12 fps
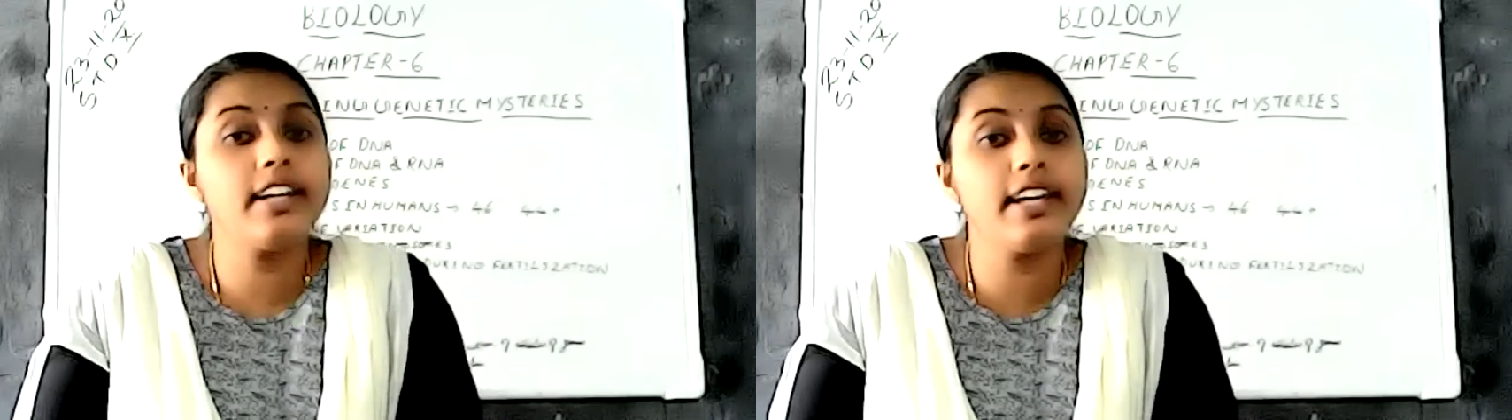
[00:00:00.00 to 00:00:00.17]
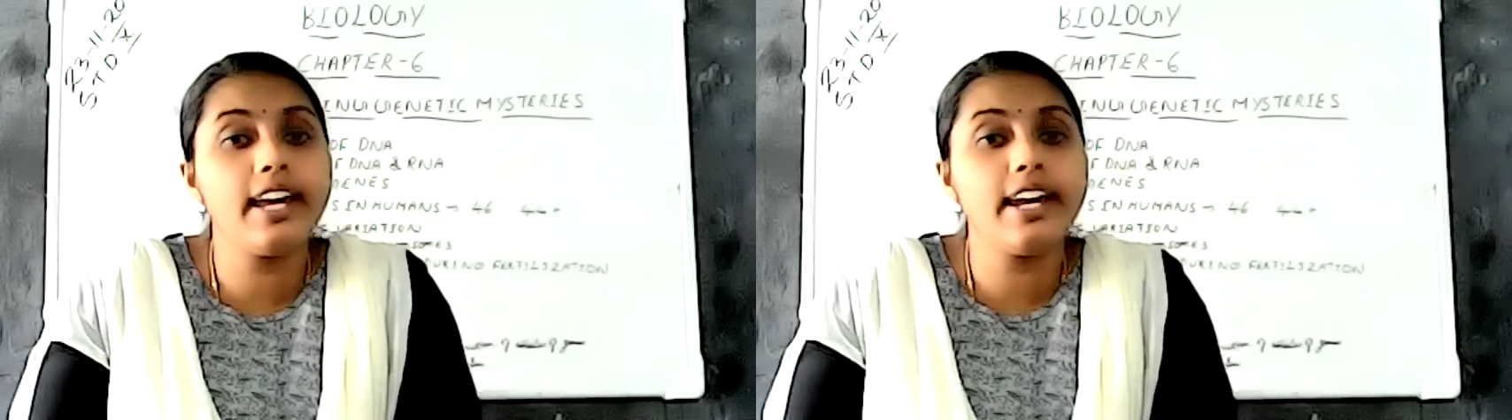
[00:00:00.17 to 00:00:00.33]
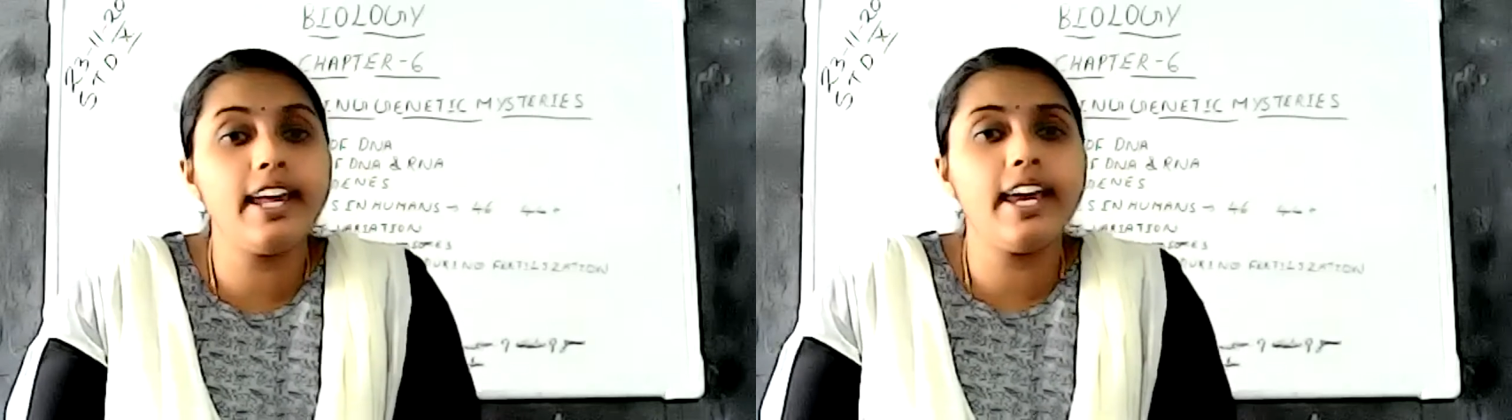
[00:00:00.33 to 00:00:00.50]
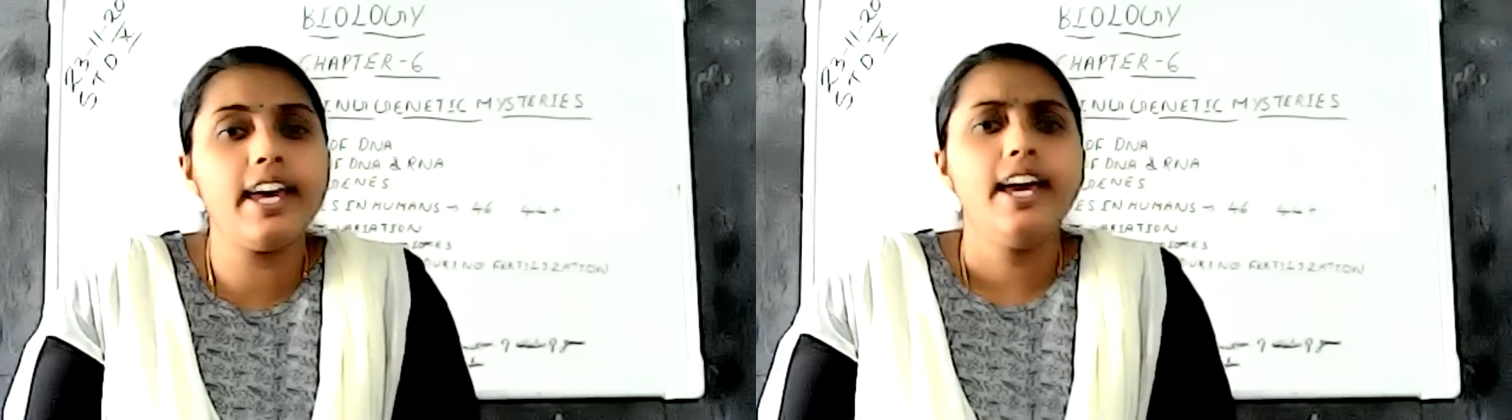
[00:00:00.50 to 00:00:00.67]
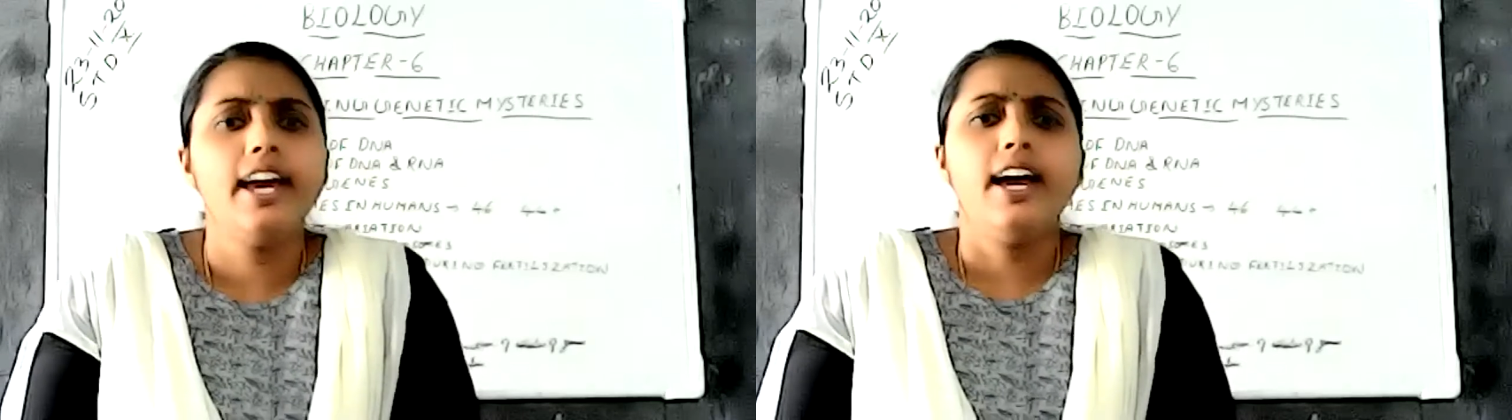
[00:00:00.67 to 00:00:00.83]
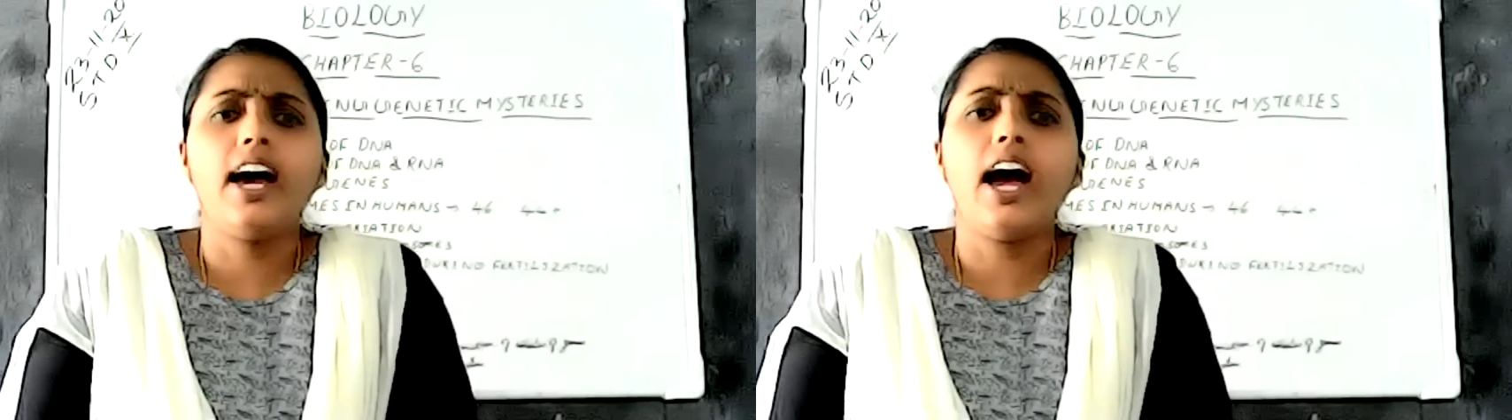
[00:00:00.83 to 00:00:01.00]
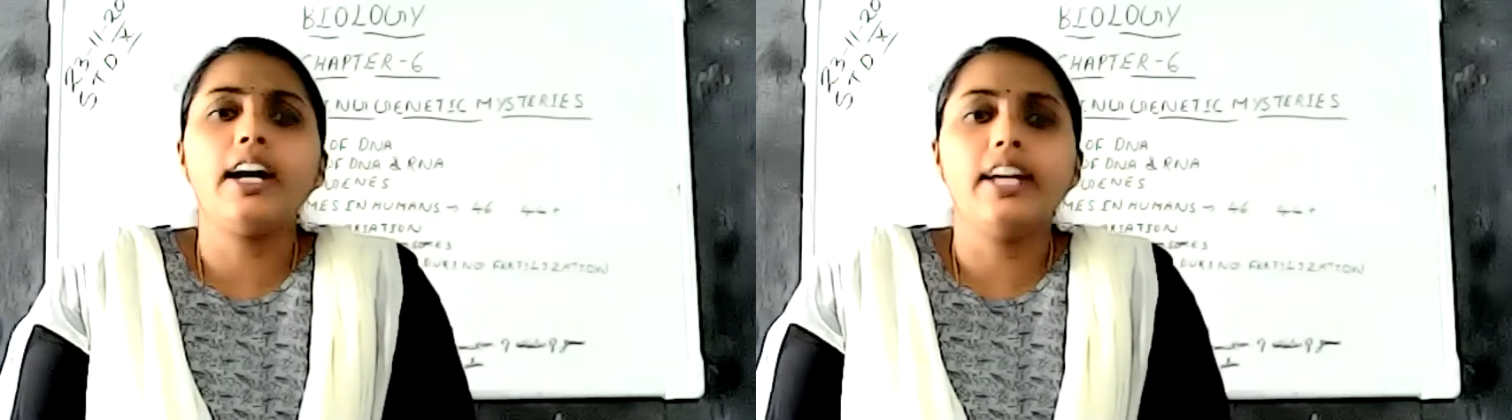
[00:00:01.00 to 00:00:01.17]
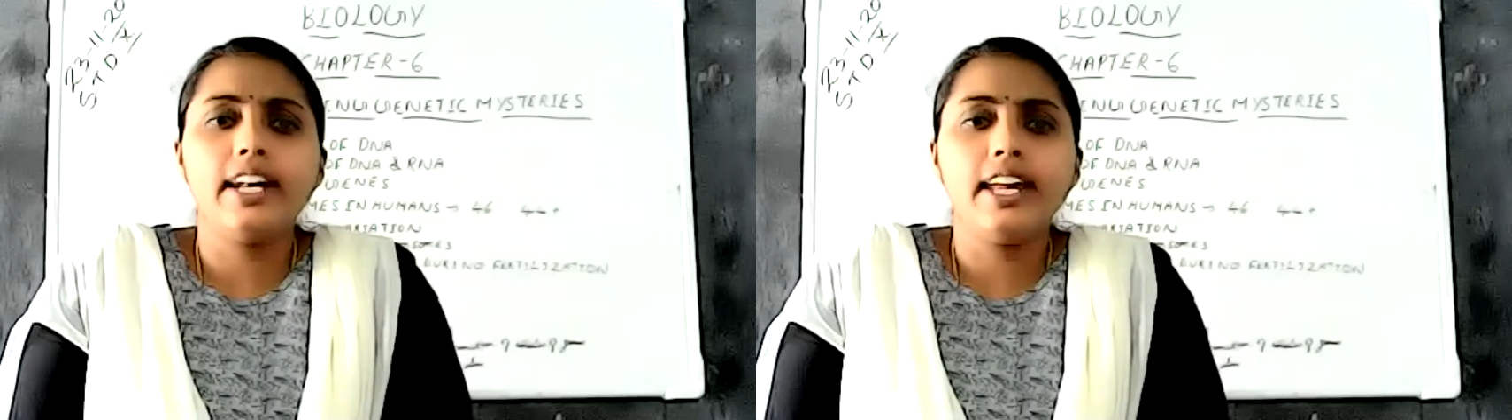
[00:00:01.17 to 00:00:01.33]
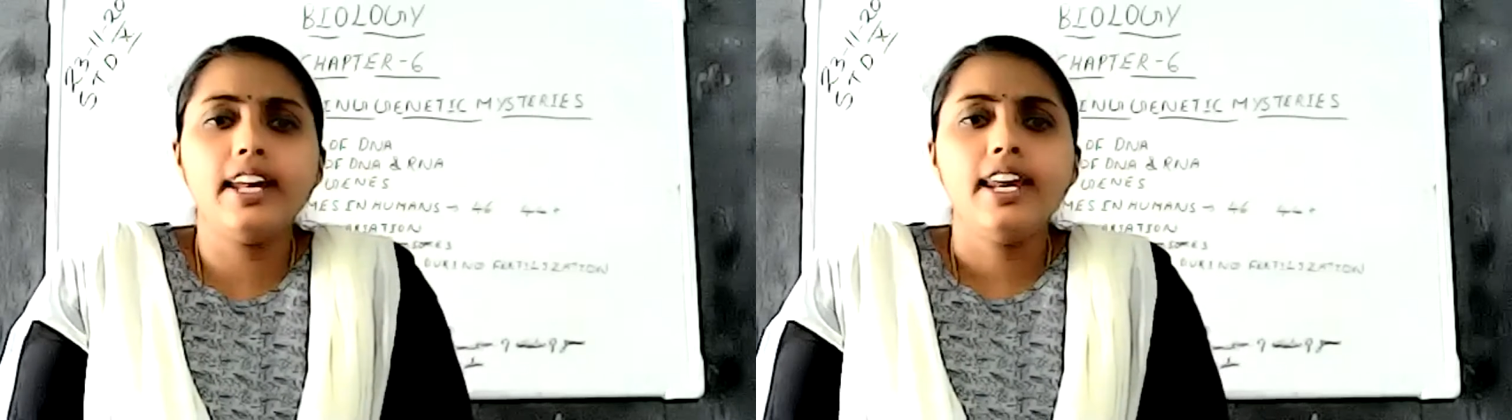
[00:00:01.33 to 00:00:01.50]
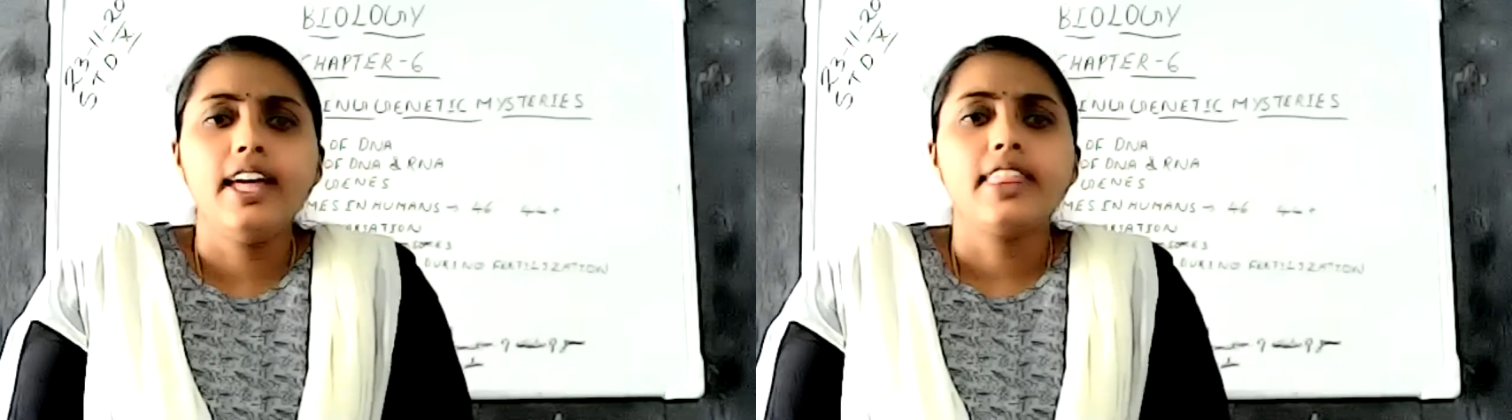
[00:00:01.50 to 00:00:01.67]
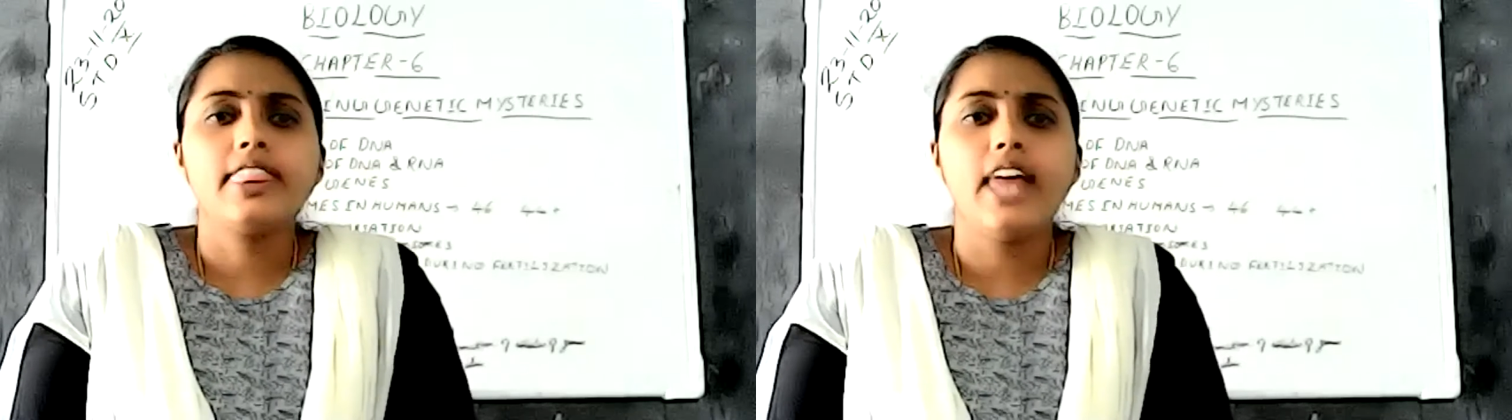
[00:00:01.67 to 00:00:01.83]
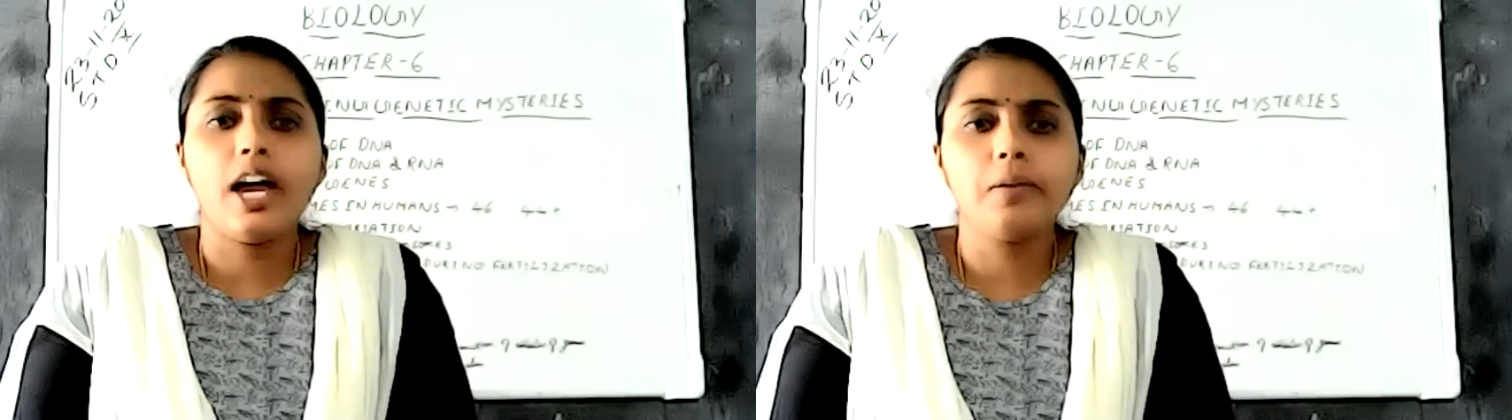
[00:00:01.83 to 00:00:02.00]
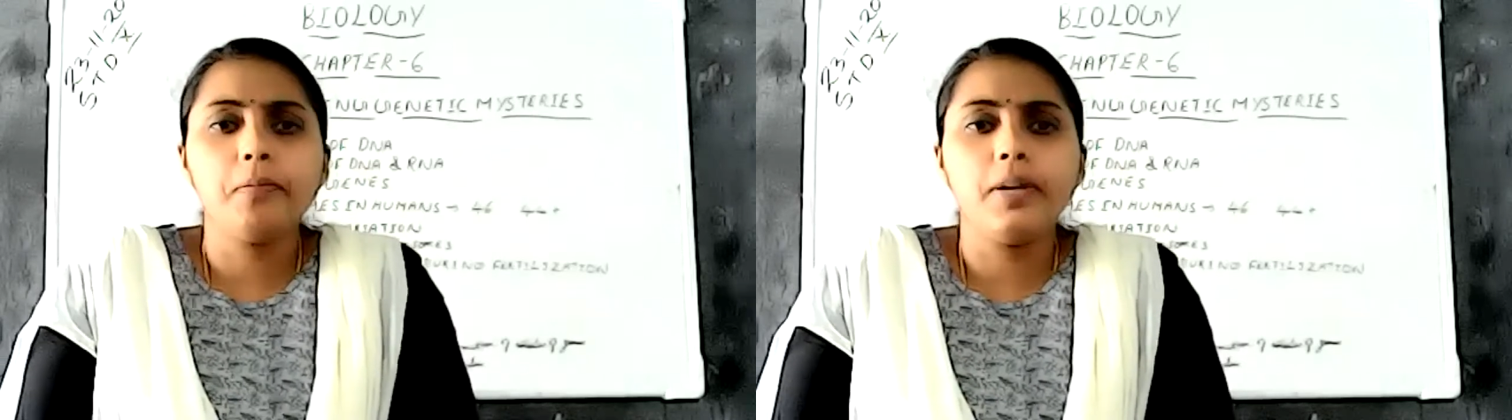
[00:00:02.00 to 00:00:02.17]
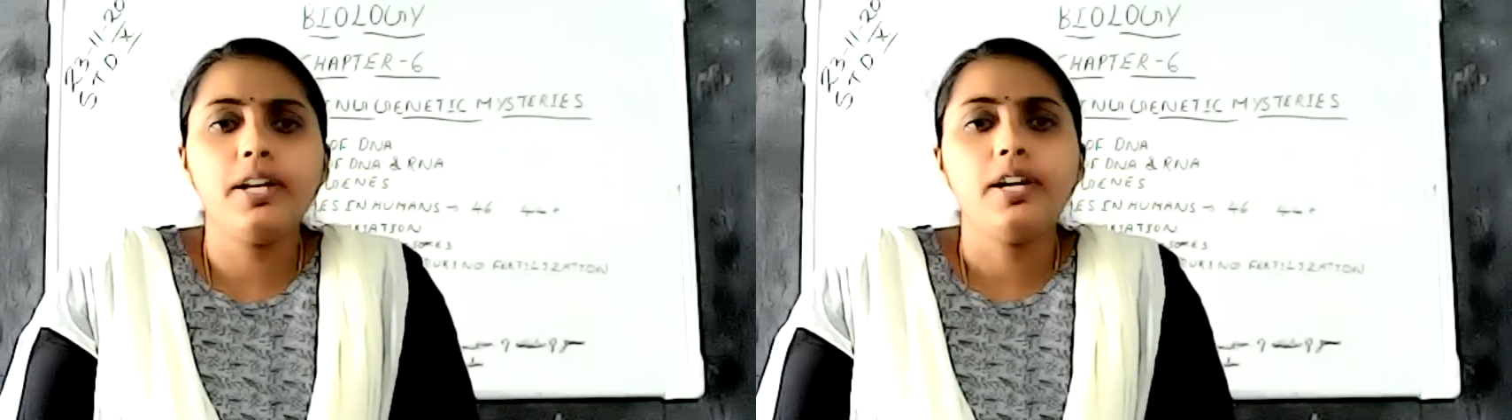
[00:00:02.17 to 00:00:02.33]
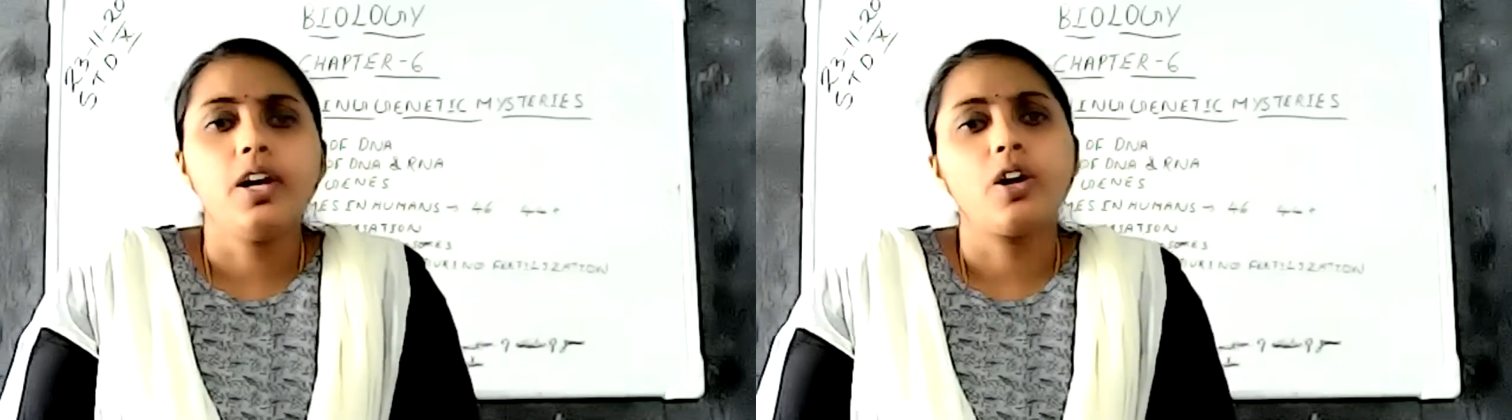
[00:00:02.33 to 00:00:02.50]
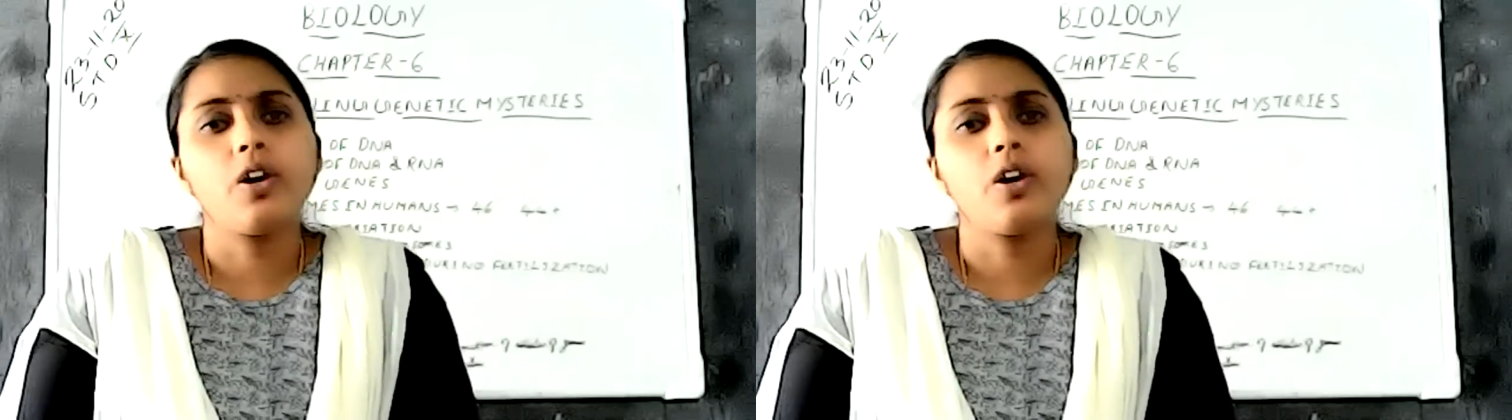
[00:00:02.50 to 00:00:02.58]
DNA? Adenine, thymine,